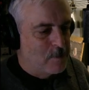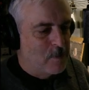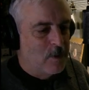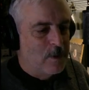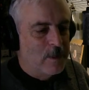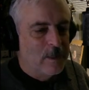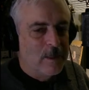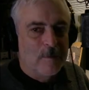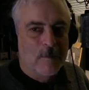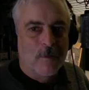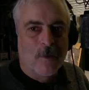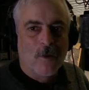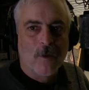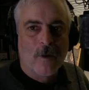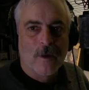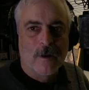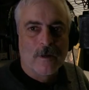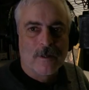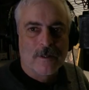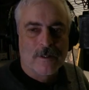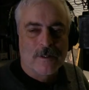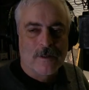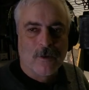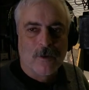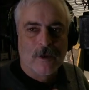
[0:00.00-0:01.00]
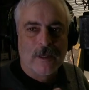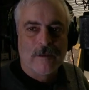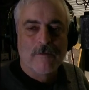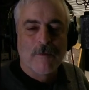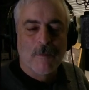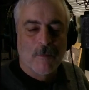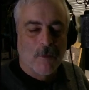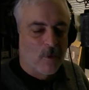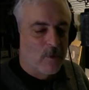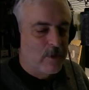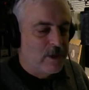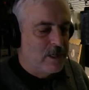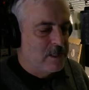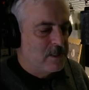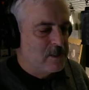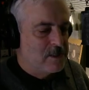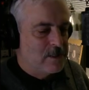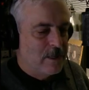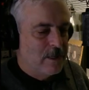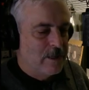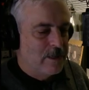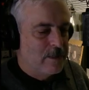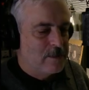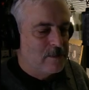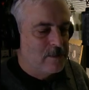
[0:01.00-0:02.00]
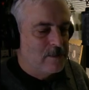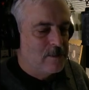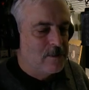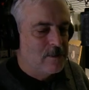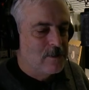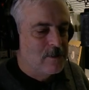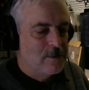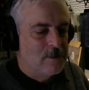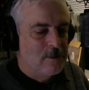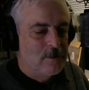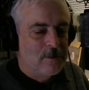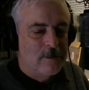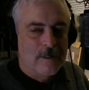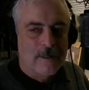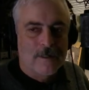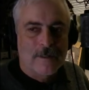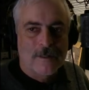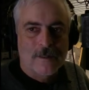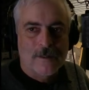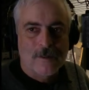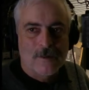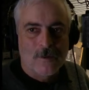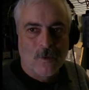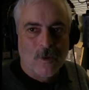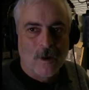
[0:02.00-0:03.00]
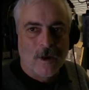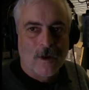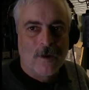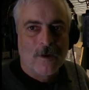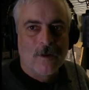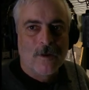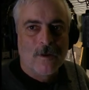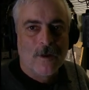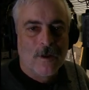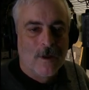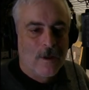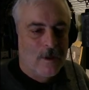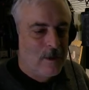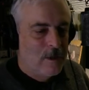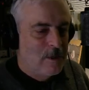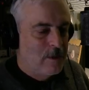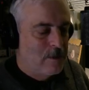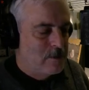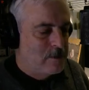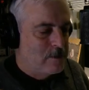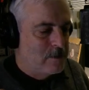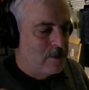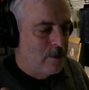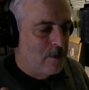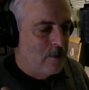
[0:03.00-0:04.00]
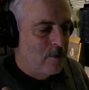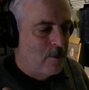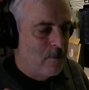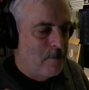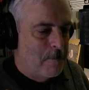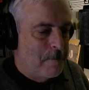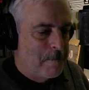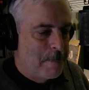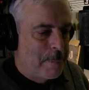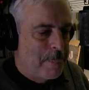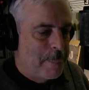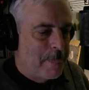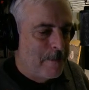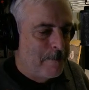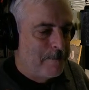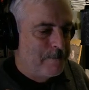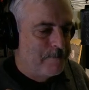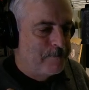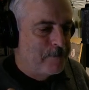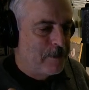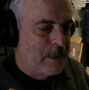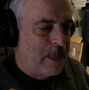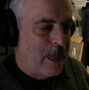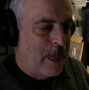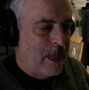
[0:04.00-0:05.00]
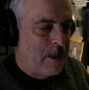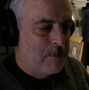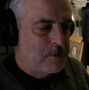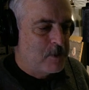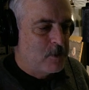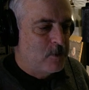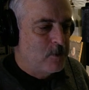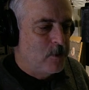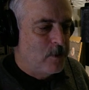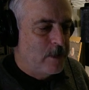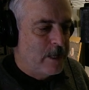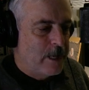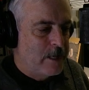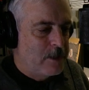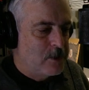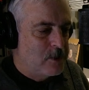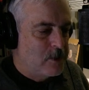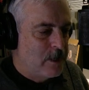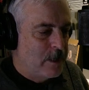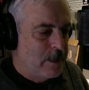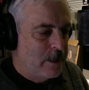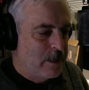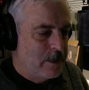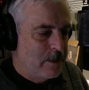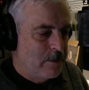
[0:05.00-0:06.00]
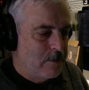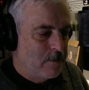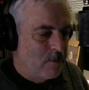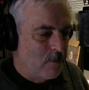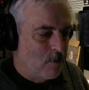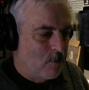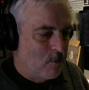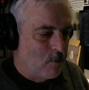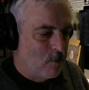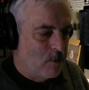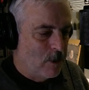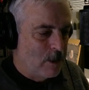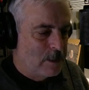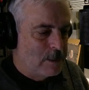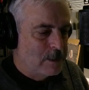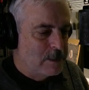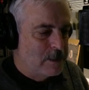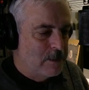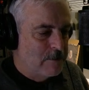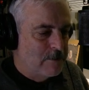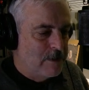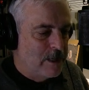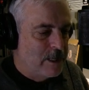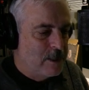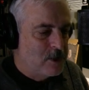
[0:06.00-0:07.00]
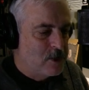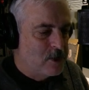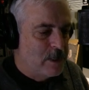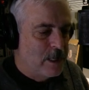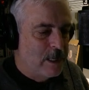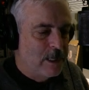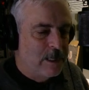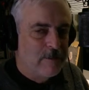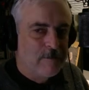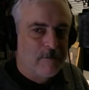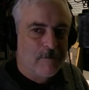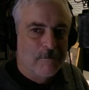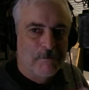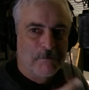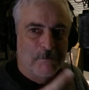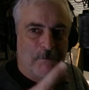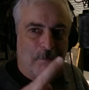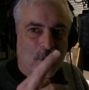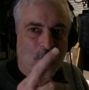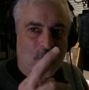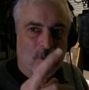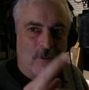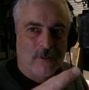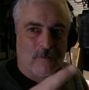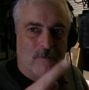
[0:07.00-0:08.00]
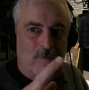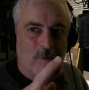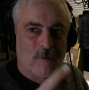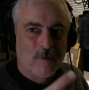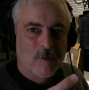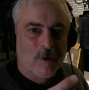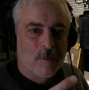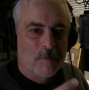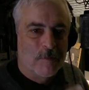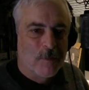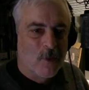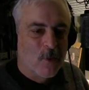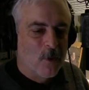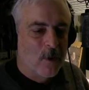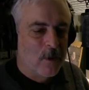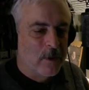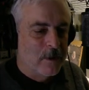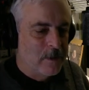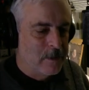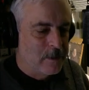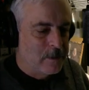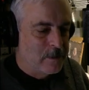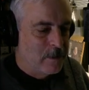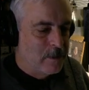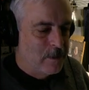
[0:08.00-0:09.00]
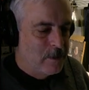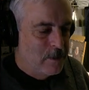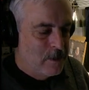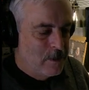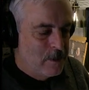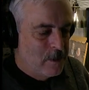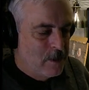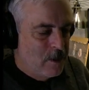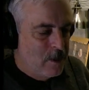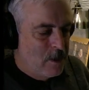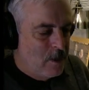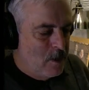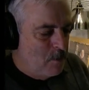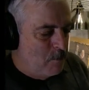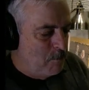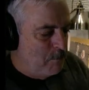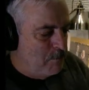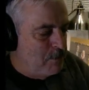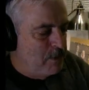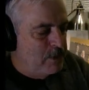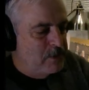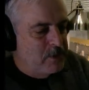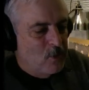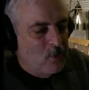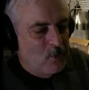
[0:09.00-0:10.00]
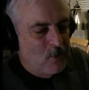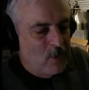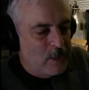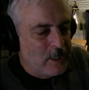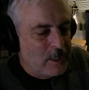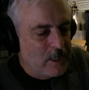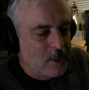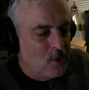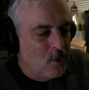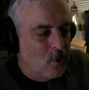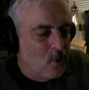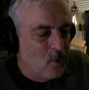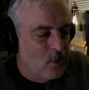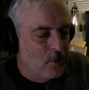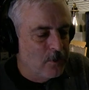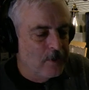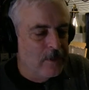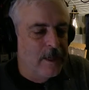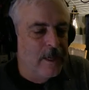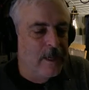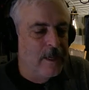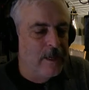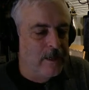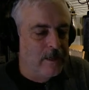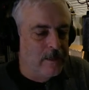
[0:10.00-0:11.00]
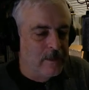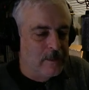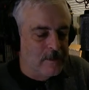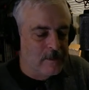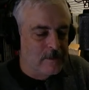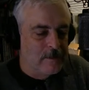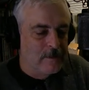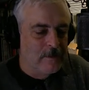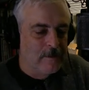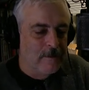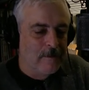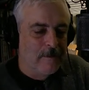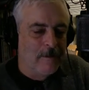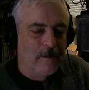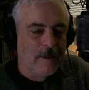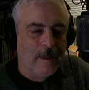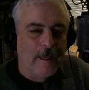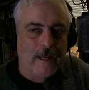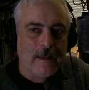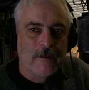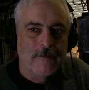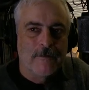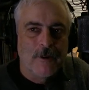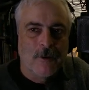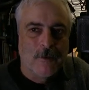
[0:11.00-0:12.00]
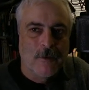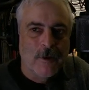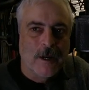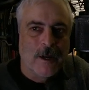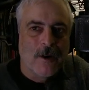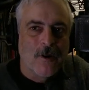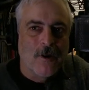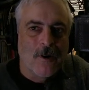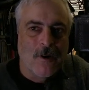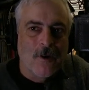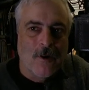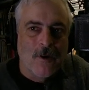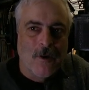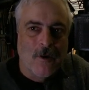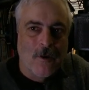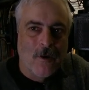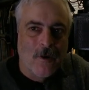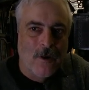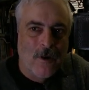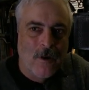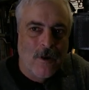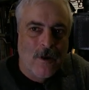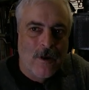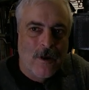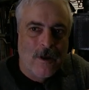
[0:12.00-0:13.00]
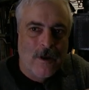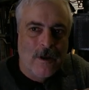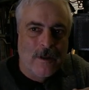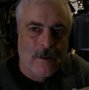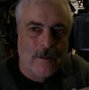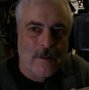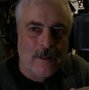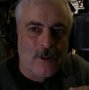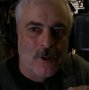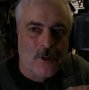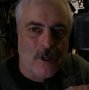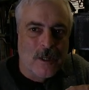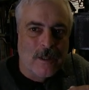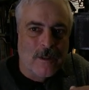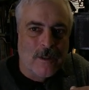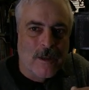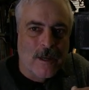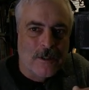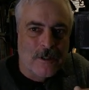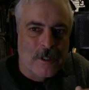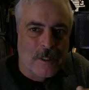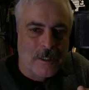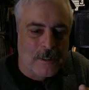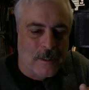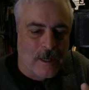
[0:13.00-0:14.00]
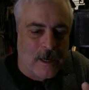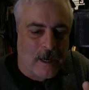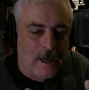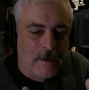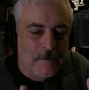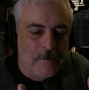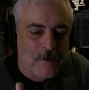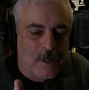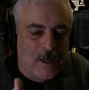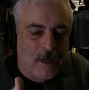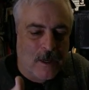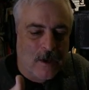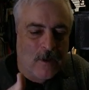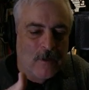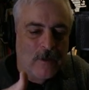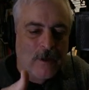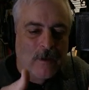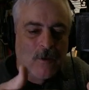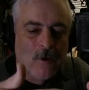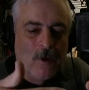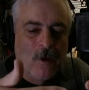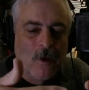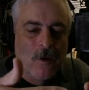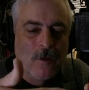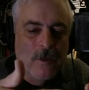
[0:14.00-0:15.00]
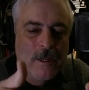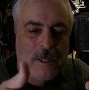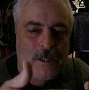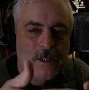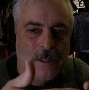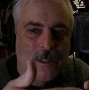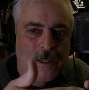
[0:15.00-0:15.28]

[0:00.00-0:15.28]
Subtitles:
it's pretty important. So even marine sciences do this as well. So absolute age dating, relative age dating, both of them are important. But the really cool thing is, and if you recall the geologic timescale, there were all